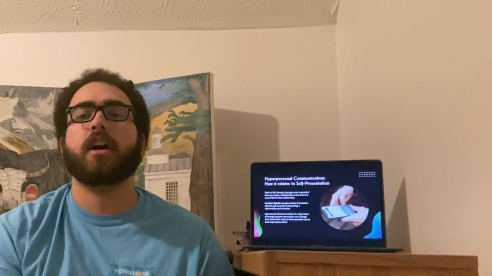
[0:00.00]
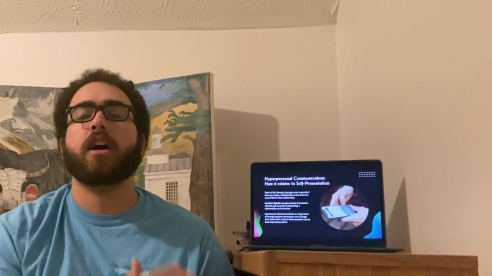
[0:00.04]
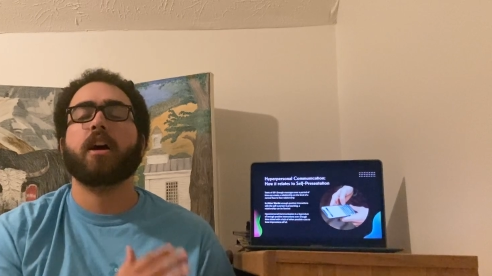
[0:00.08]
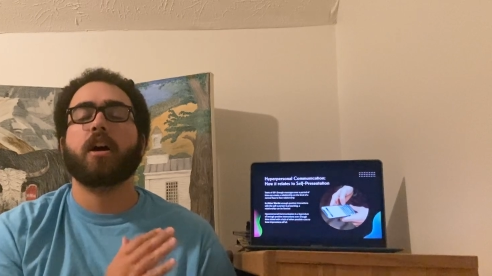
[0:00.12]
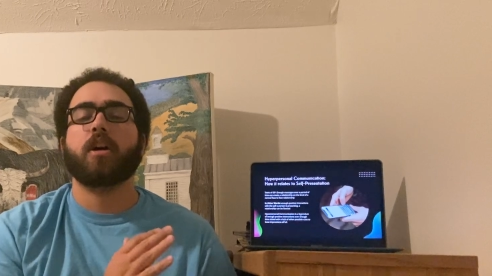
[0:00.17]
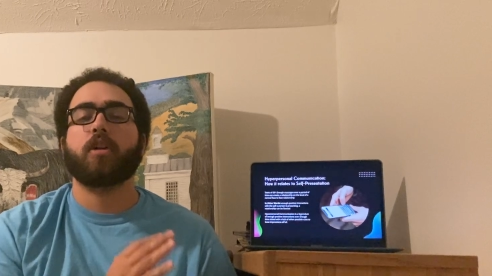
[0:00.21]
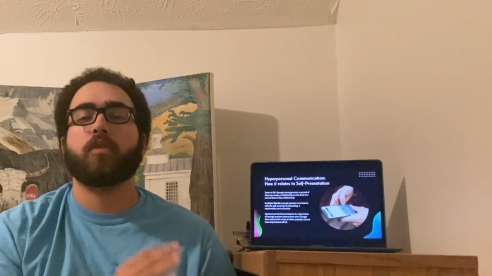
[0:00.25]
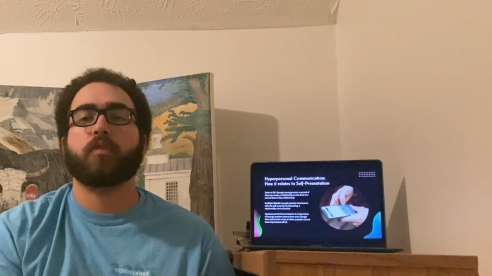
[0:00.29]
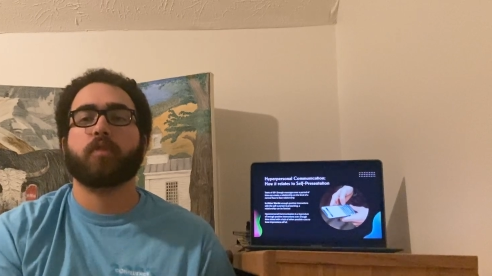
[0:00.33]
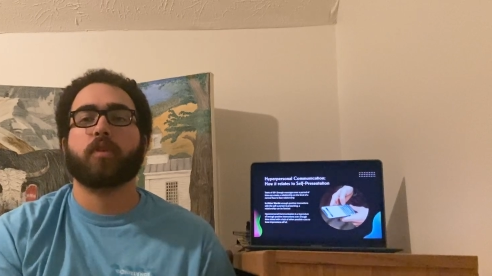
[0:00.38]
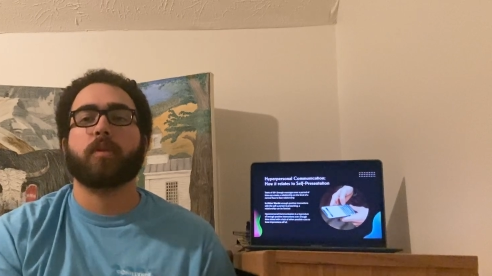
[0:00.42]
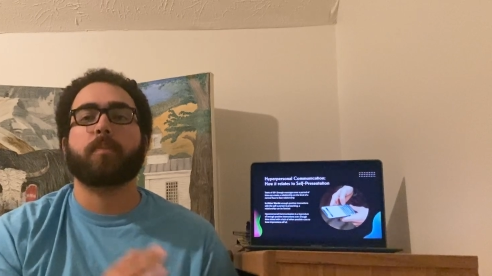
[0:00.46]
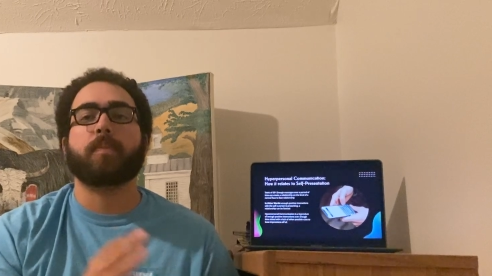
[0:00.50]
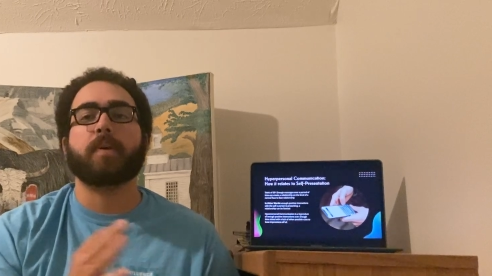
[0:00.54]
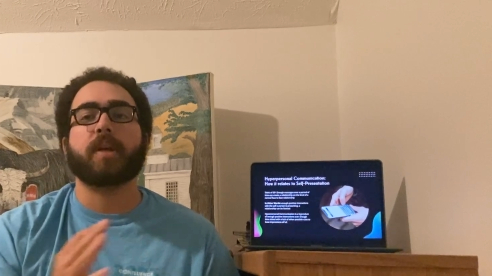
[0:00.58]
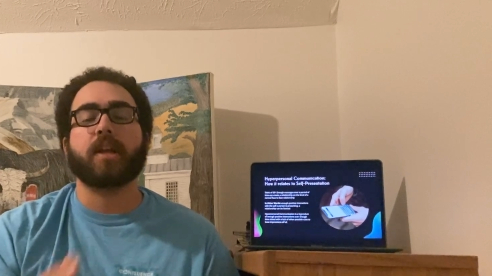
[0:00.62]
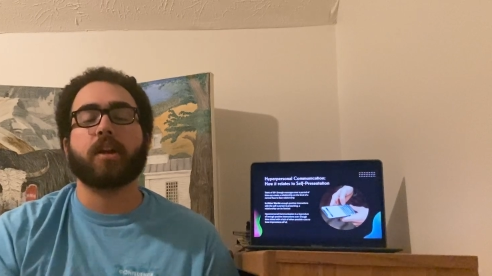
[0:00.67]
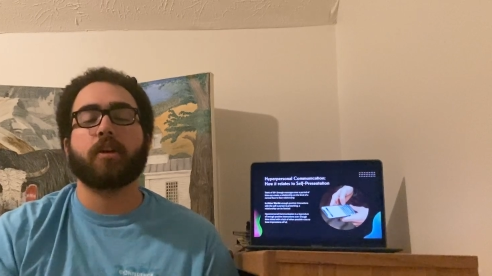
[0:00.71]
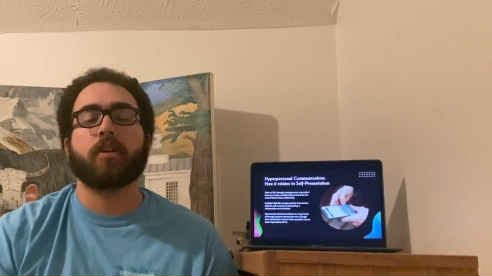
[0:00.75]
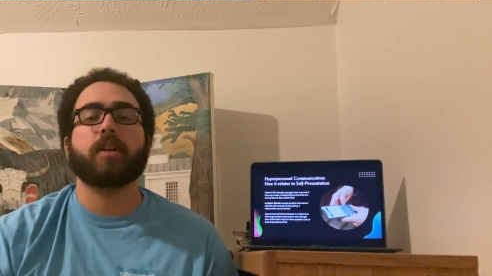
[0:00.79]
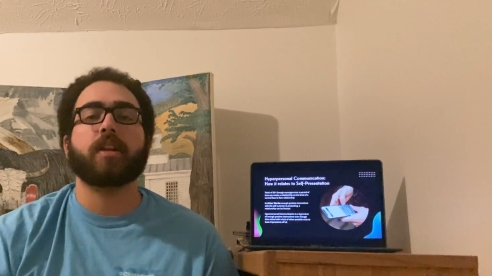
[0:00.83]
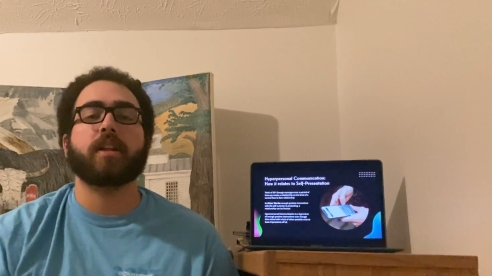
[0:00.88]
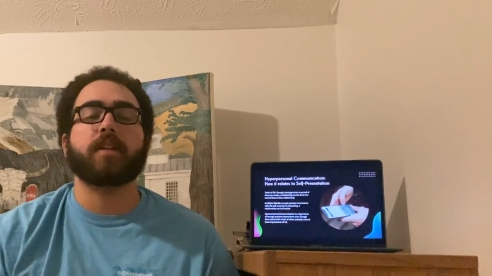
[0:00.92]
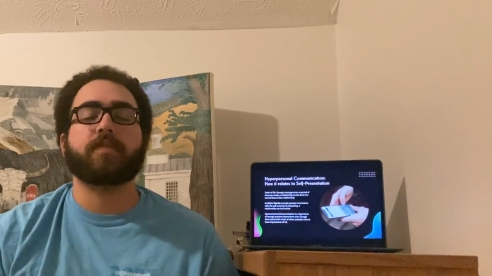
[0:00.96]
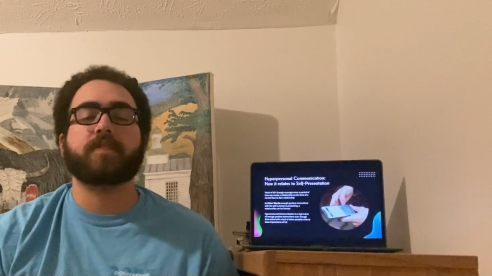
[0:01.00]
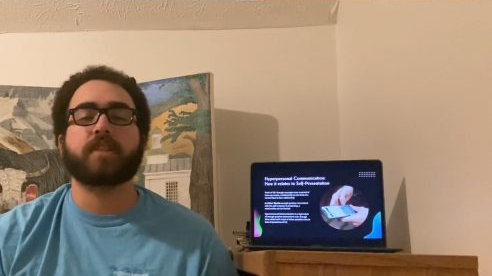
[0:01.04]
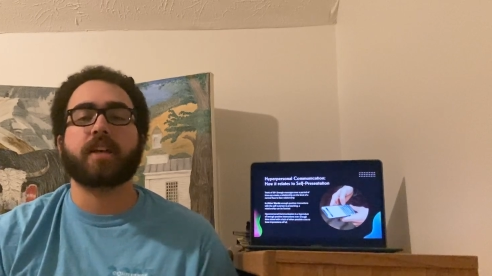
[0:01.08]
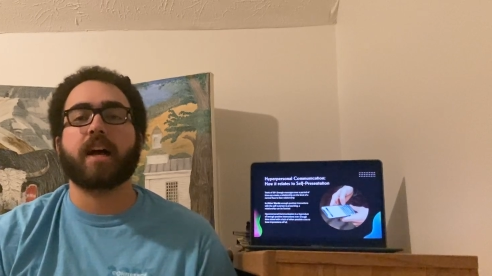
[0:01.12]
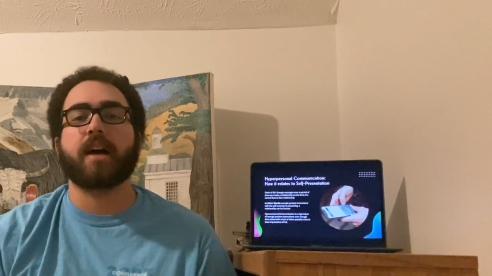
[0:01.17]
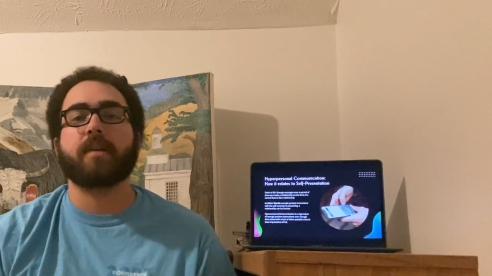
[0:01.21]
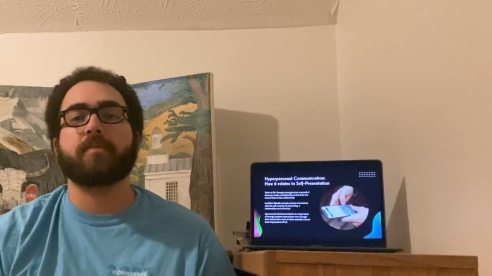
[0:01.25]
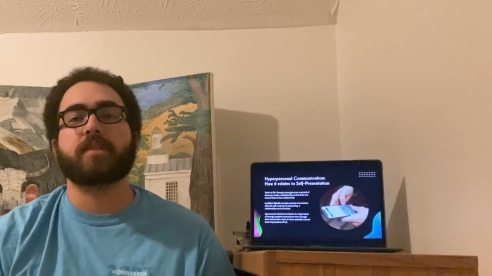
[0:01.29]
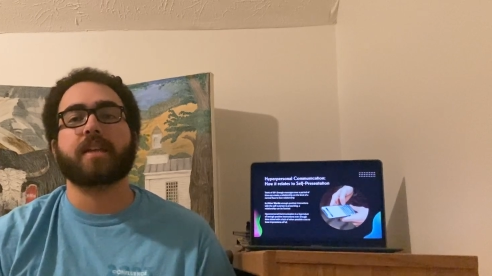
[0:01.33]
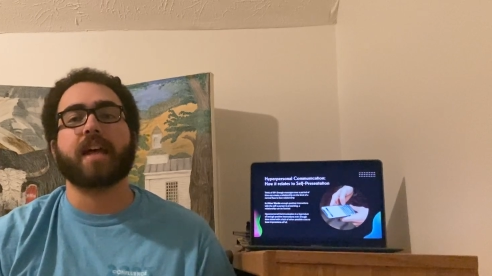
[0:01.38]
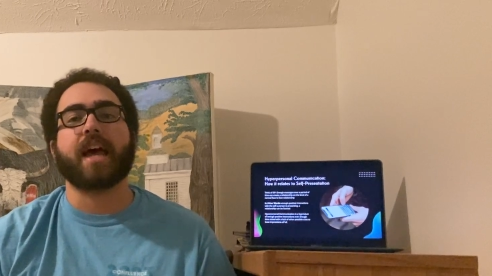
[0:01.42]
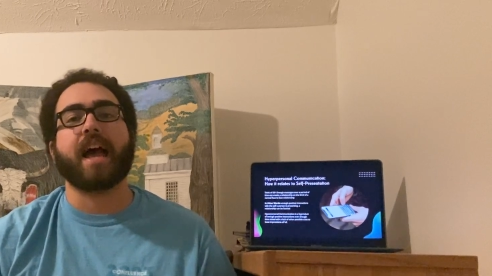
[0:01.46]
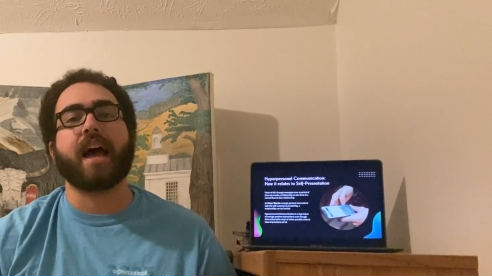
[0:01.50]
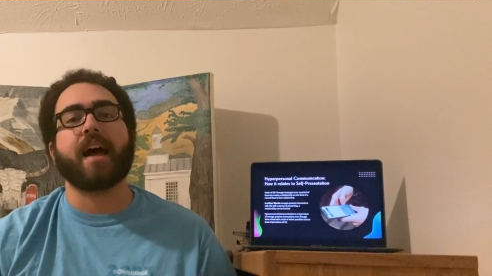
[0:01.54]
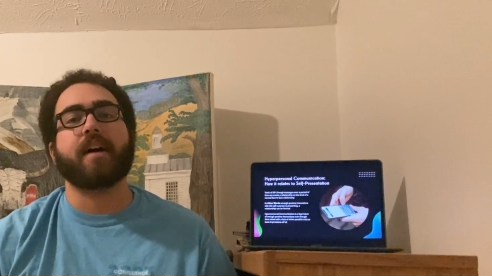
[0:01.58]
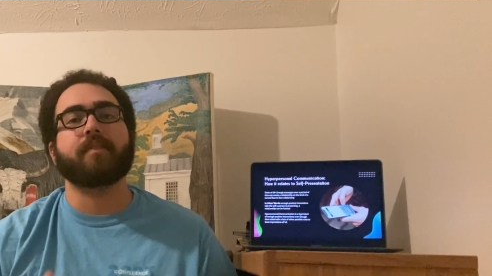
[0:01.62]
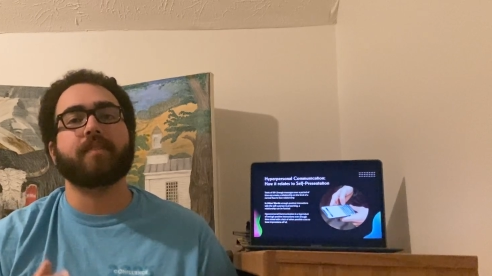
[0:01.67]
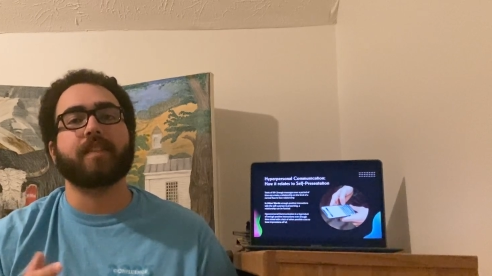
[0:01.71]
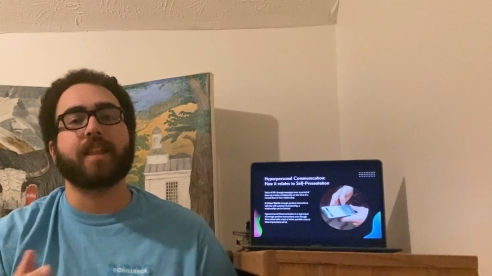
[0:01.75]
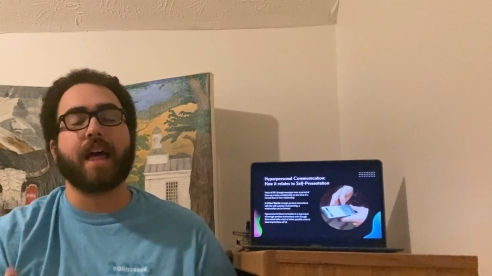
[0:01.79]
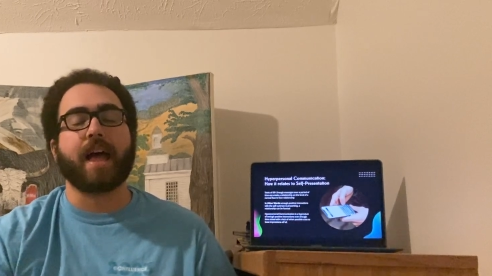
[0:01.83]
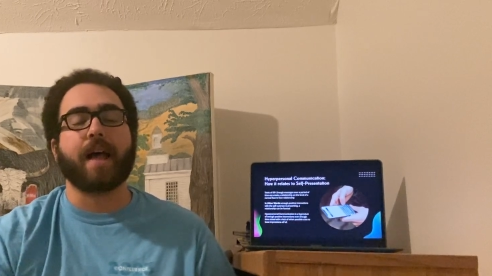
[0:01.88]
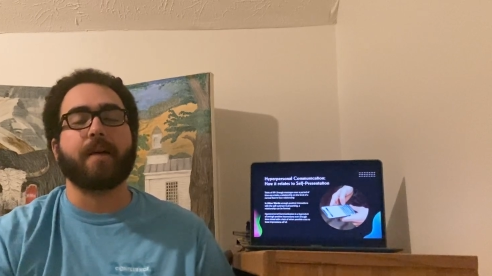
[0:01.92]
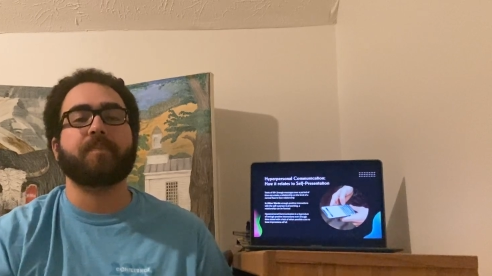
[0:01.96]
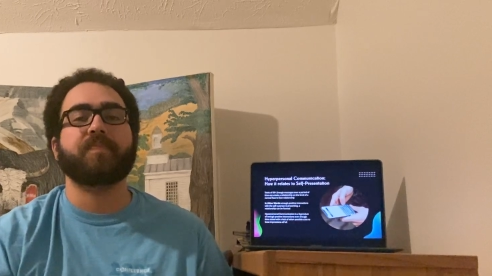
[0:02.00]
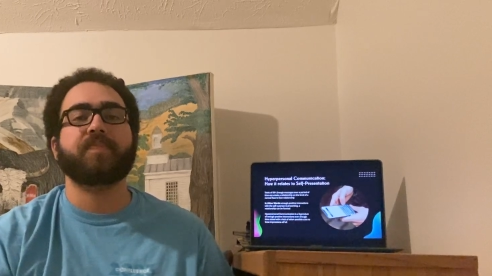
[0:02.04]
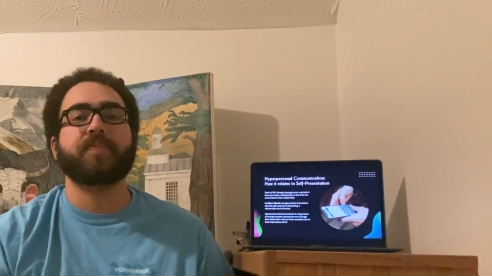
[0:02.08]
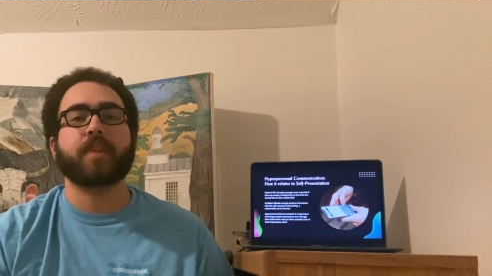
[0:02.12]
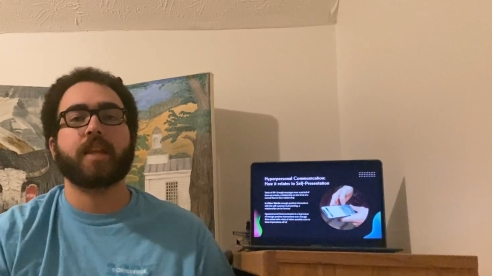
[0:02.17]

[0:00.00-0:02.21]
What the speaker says: over a period of time to have that.